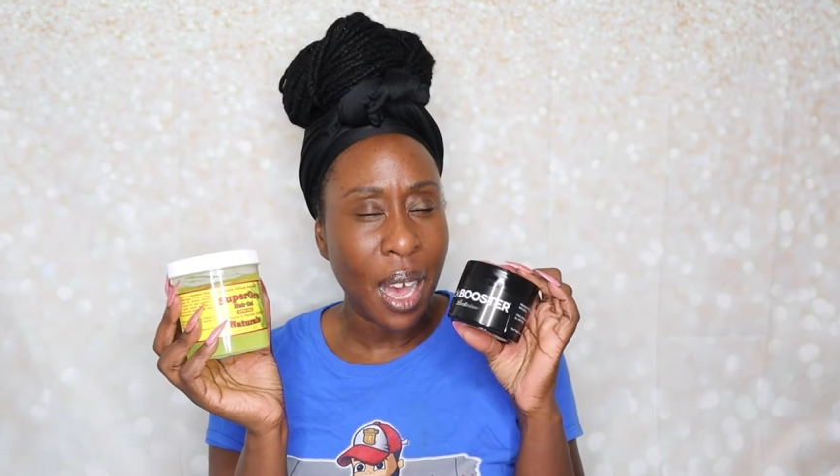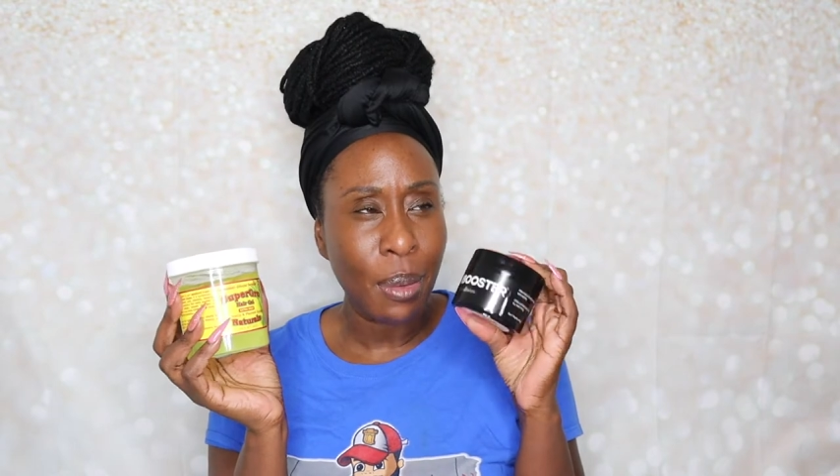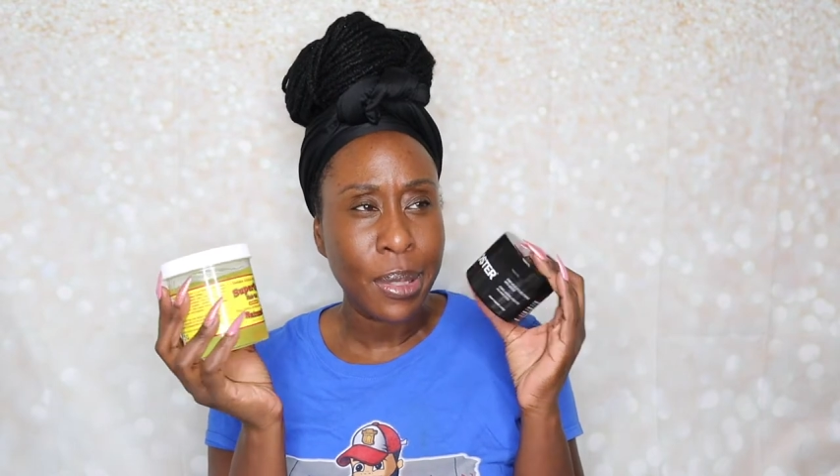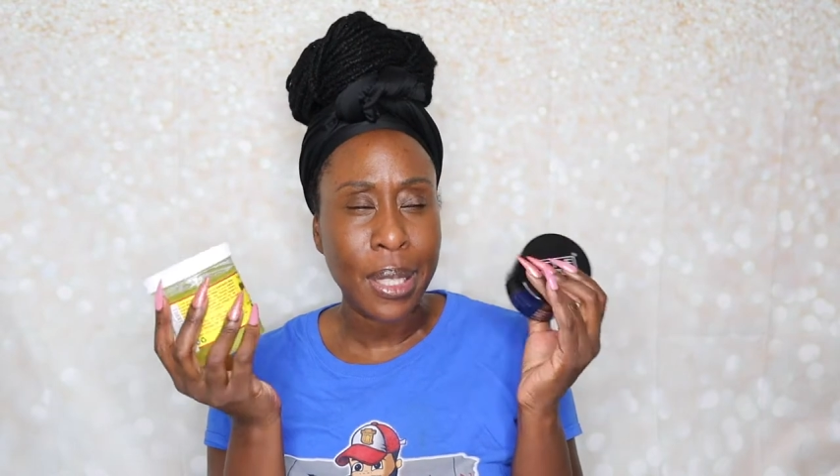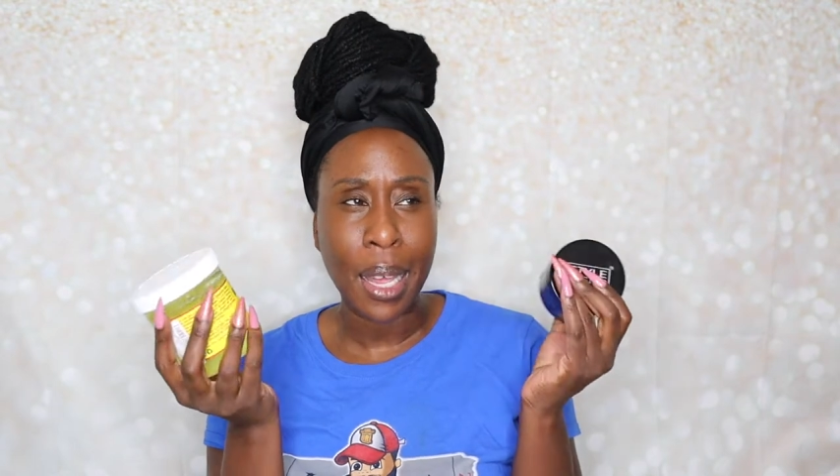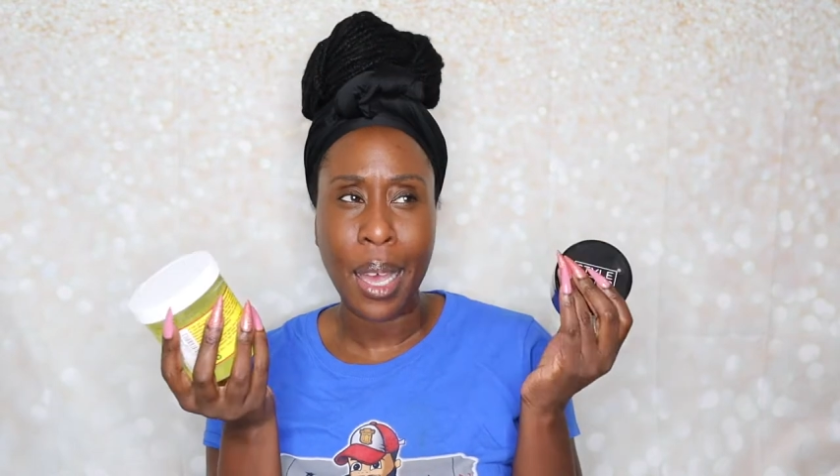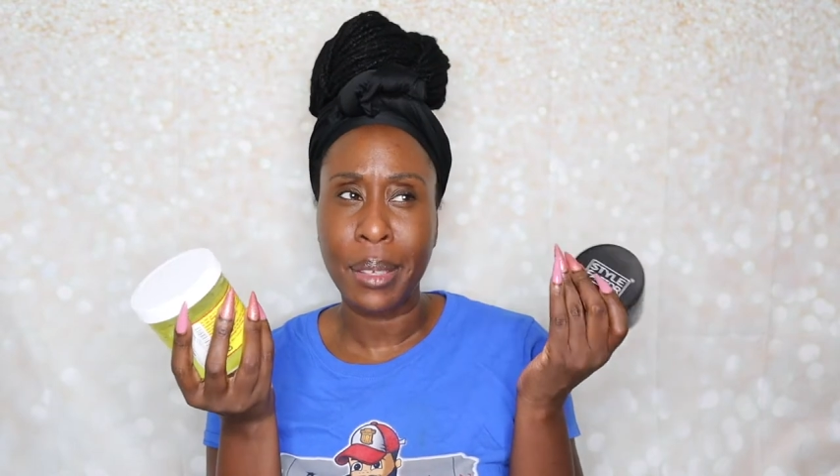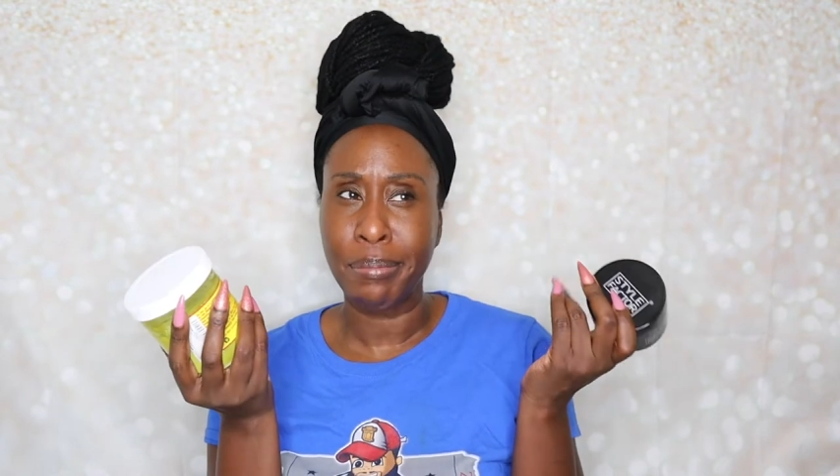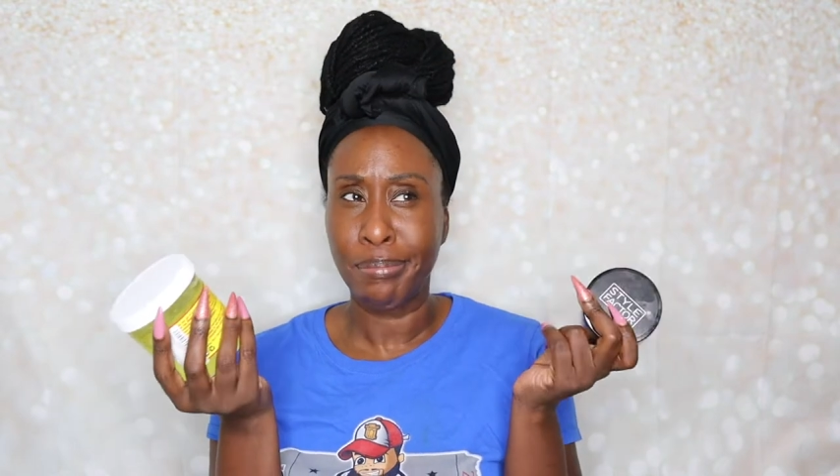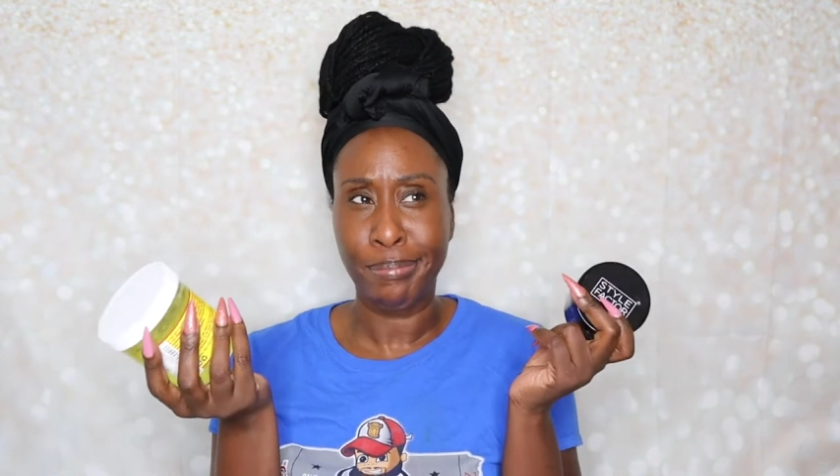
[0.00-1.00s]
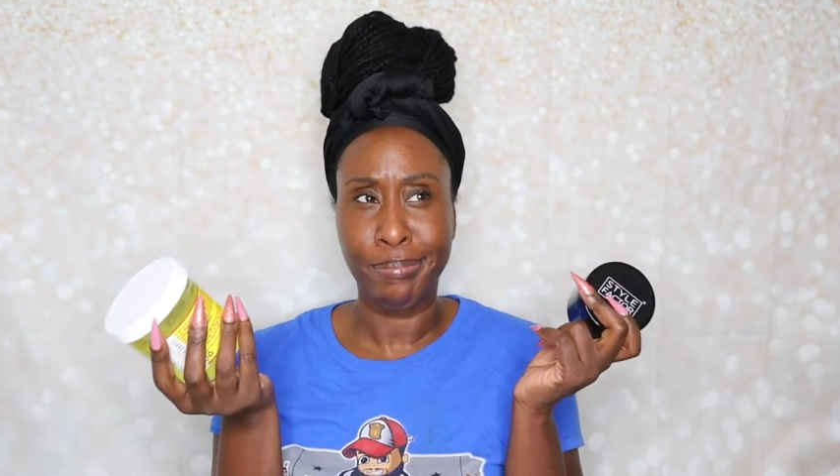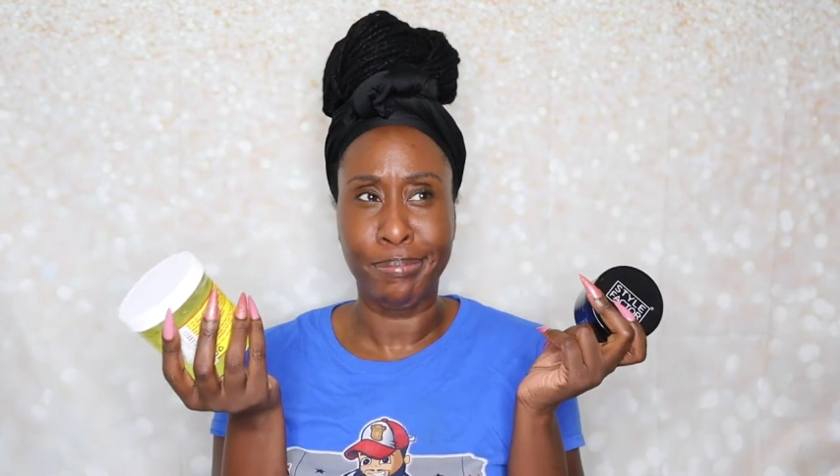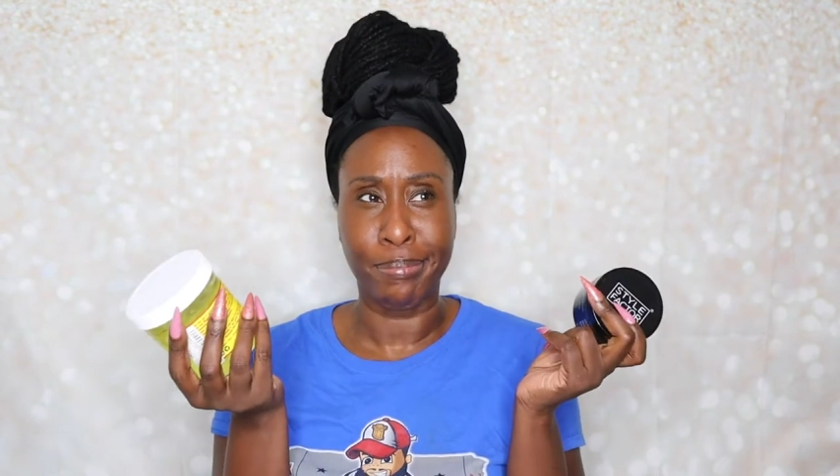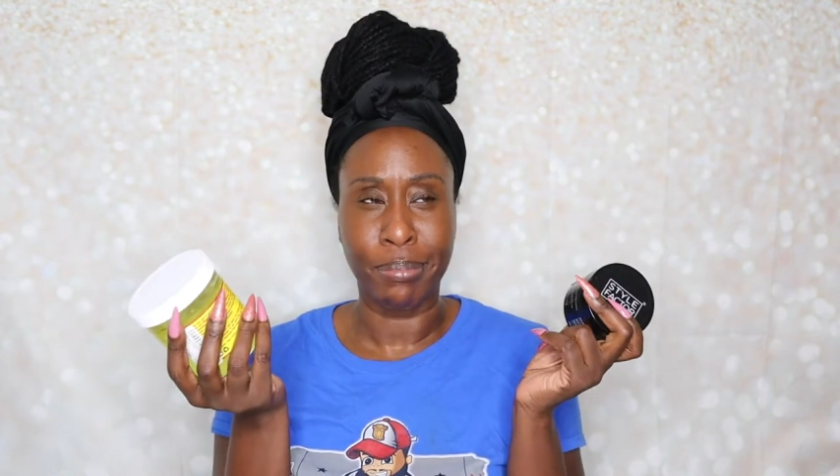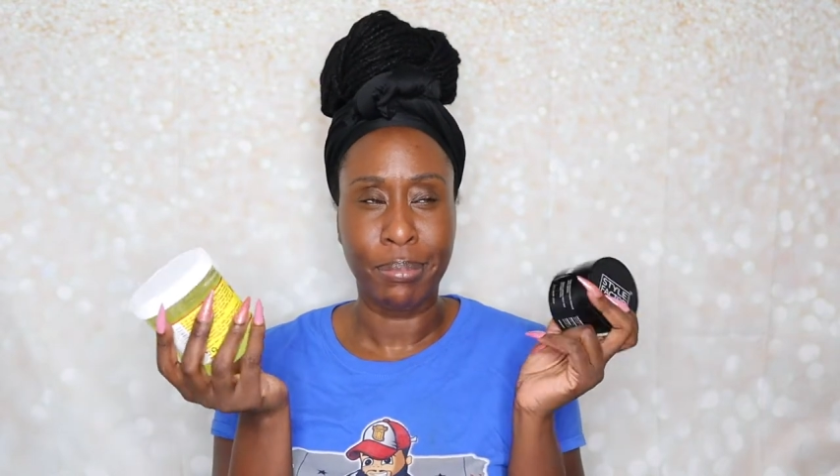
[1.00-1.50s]
I was like,
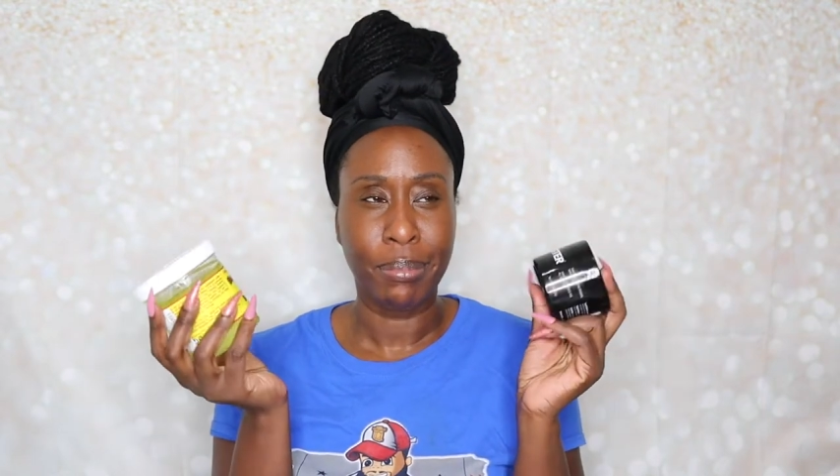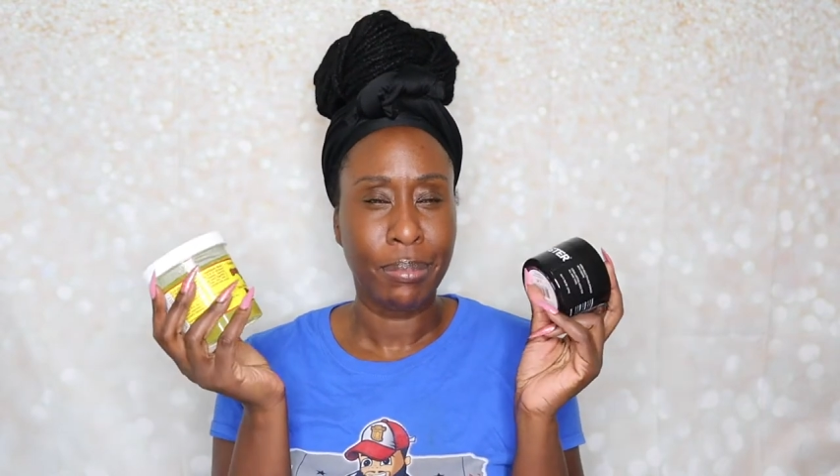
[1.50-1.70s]
hmm,